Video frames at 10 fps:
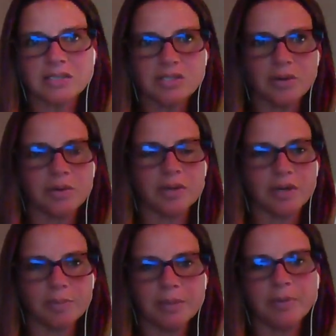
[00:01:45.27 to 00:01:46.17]

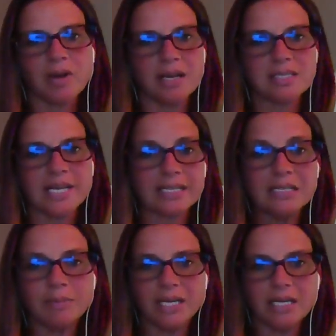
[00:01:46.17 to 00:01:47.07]
So, people
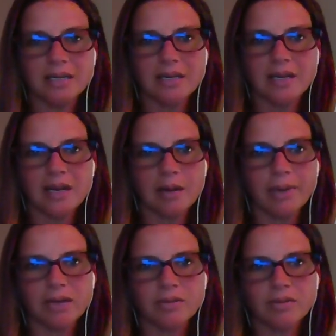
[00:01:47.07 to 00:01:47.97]
contacting me
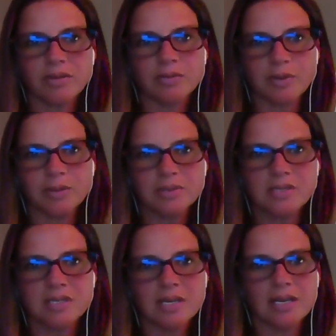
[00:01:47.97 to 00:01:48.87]
about the
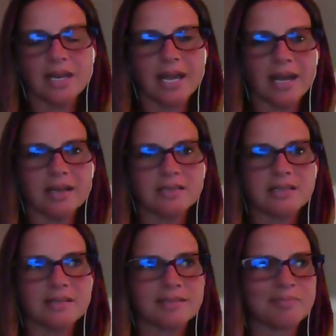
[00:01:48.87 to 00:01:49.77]
roles,
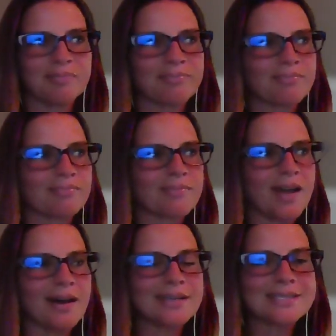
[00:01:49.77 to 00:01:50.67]
and
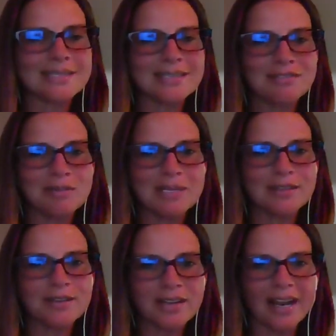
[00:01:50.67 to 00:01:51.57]
honestly, even me
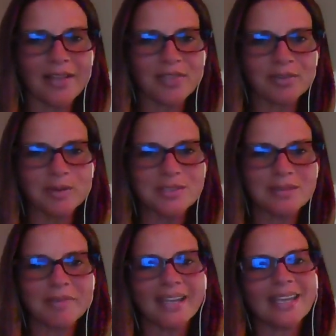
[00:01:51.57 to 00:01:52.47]
looking at the roles,
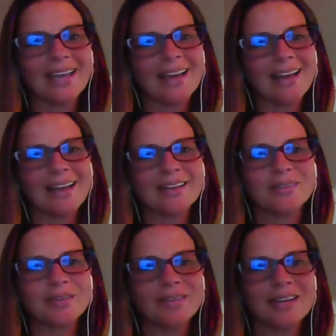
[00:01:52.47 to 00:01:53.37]
I'm like, yeah, I
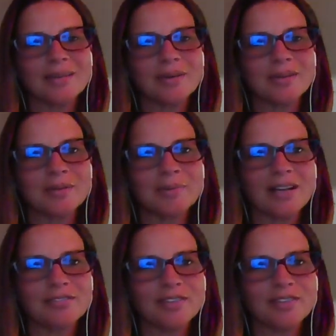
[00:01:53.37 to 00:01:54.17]
don't know that I want to apply for